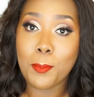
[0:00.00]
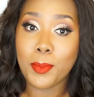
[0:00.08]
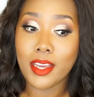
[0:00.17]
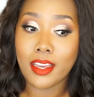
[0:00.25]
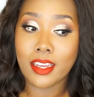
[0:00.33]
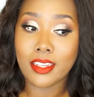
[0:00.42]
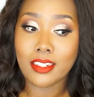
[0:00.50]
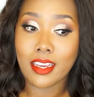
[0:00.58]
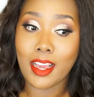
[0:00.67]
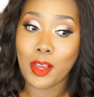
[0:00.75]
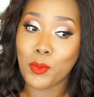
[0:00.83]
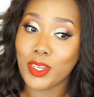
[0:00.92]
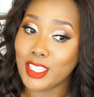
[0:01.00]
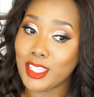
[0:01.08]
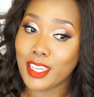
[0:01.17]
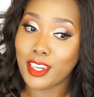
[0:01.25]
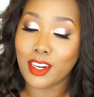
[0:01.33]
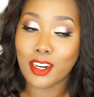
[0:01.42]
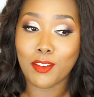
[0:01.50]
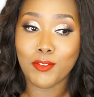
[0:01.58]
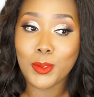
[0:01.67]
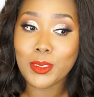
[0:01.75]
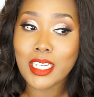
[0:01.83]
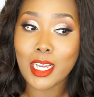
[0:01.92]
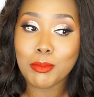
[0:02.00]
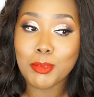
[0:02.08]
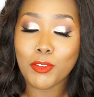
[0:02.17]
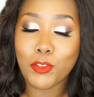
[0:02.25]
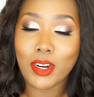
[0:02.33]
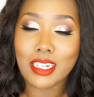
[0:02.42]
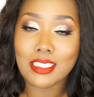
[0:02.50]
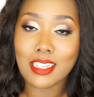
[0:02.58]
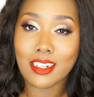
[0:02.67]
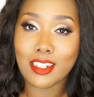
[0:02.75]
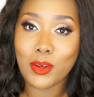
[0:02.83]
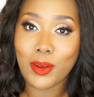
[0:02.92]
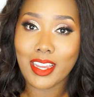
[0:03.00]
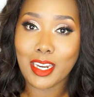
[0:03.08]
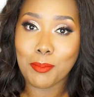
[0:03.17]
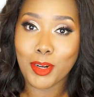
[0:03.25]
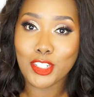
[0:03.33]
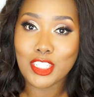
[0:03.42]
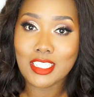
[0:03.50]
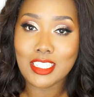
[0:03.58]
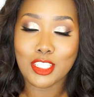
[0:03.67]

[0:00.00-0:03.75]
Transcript: but I went there a few times before I decided to go ahead and purchase,